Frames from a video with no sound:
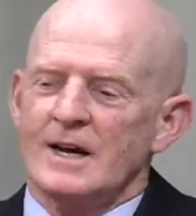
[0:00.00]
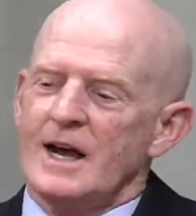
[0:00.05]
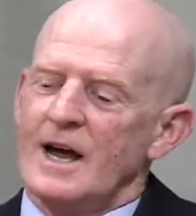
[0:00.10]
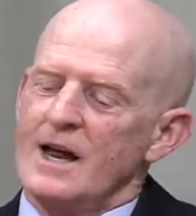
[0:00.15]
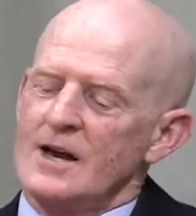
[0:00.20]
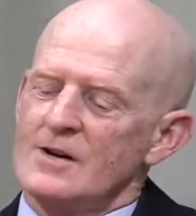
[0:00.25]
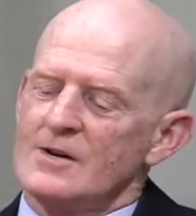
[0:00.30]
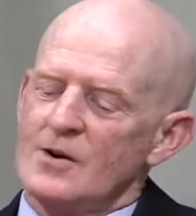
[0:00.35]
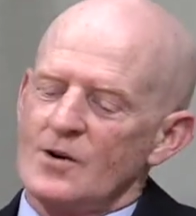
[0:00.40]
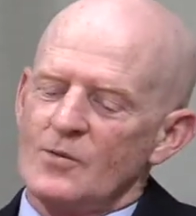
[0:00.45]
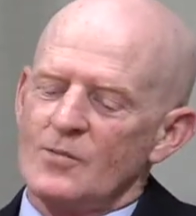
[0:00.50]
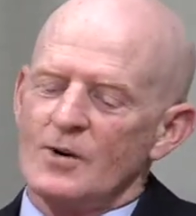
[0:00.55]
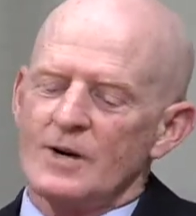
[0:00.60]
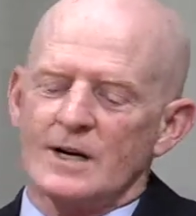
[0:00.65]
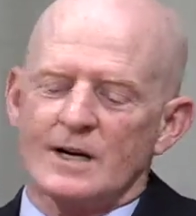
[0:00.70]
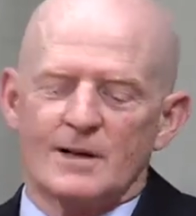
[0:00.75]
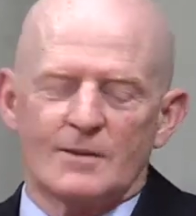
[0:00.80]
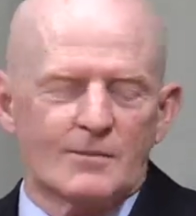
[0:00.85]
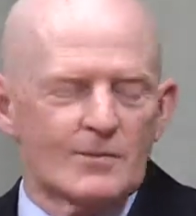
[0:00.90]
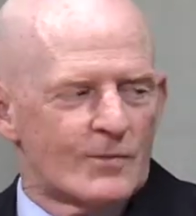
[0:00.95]
And
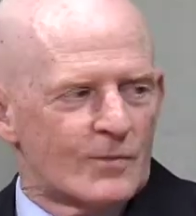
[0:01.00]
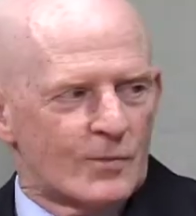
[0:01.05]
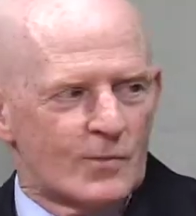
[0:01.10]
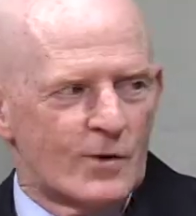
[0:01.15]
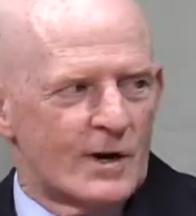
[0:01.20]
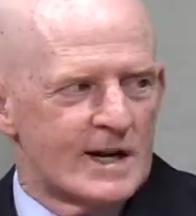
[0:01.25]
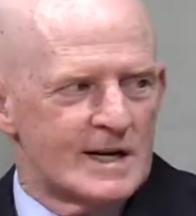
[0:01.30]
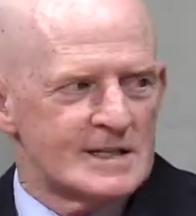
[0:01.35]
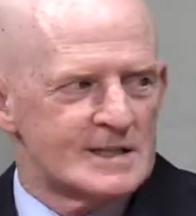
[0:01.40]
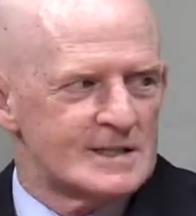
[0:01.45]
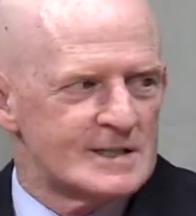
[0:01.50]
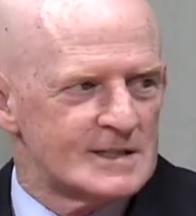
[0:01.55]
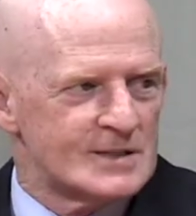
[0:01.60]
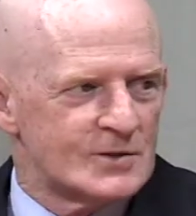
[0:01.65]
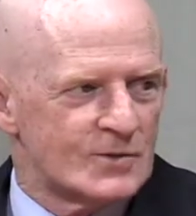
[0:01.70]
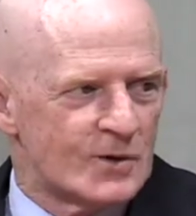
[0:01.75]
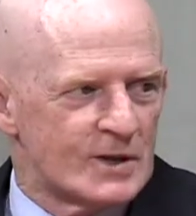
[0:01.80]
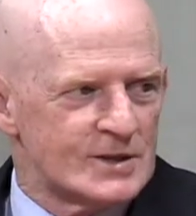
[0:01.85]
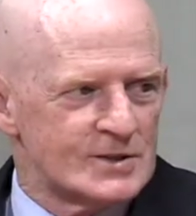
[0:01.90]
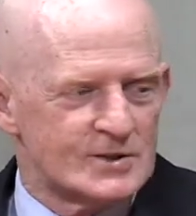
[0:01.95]
nobody raised this
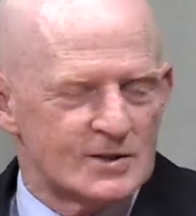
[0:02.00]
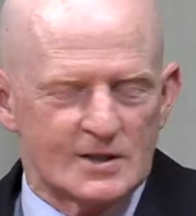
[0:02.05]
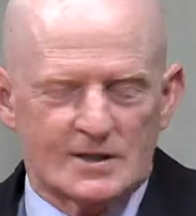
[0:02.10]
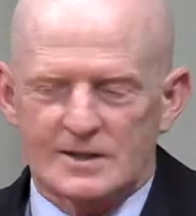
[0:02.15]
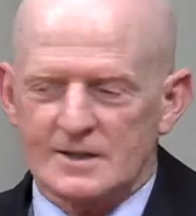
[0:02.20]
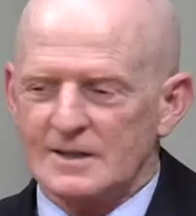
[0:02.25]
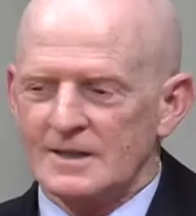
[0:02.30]
question.